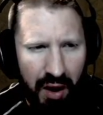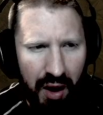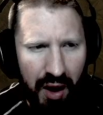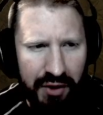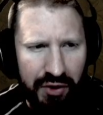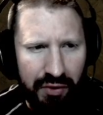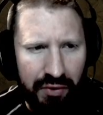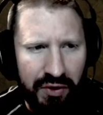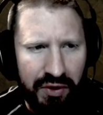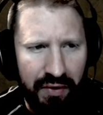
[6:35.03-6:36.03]

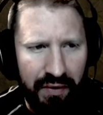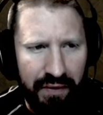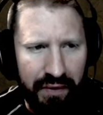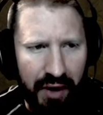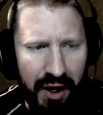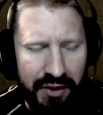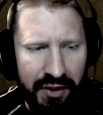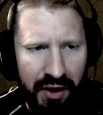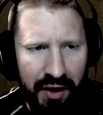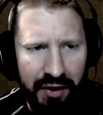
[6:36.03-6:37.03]
Esu's
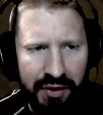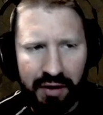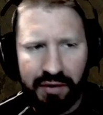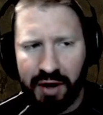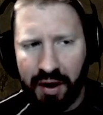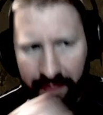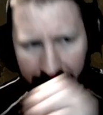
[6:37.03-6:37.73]
Ferocity, I think is how you say,